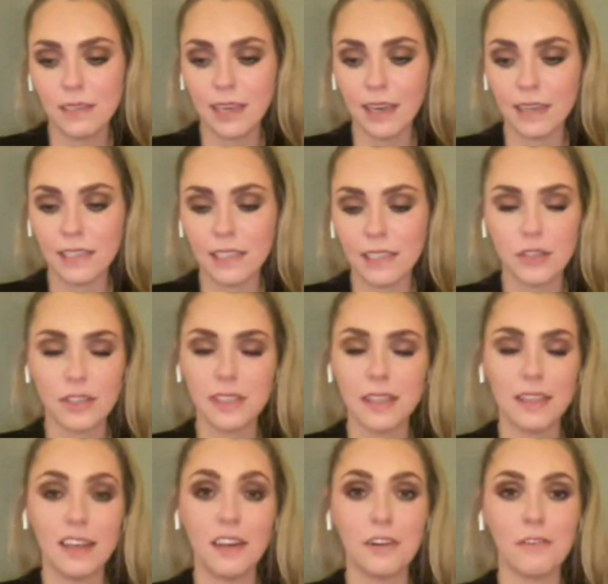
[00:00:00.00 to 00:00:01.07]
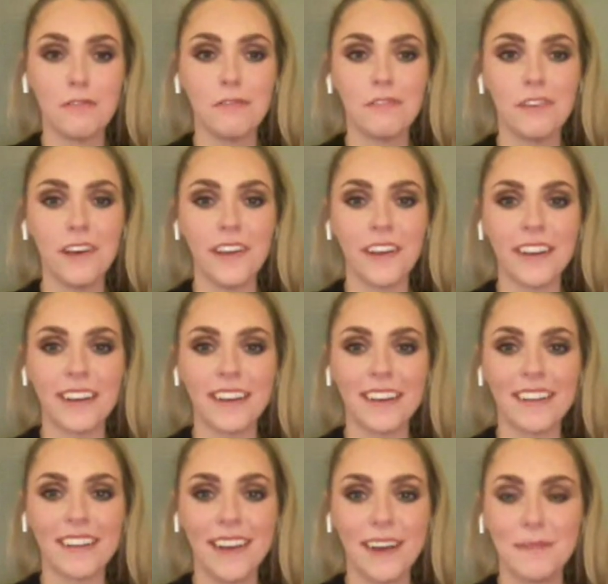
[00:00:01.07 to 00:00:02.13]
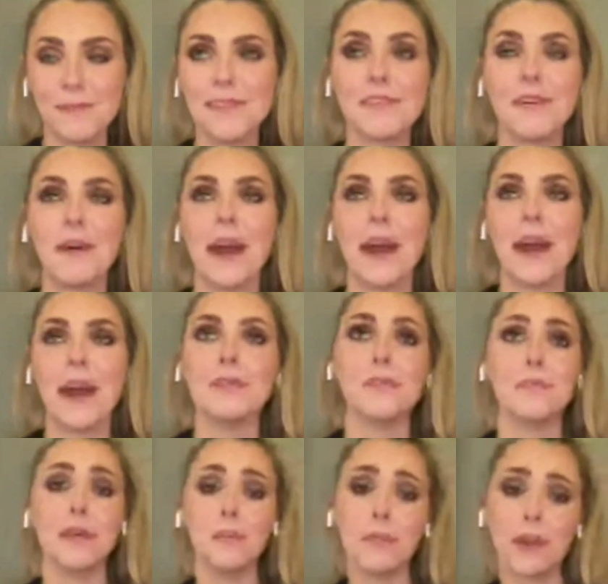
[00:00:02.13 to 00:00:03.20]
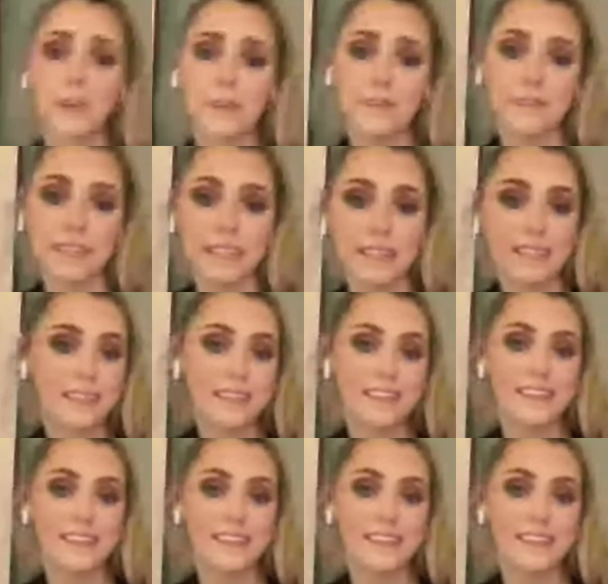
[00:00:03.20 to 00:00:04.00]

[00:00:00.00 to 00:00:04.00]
yeah, it's just a lot of fun. I'm so happy to be a part of this.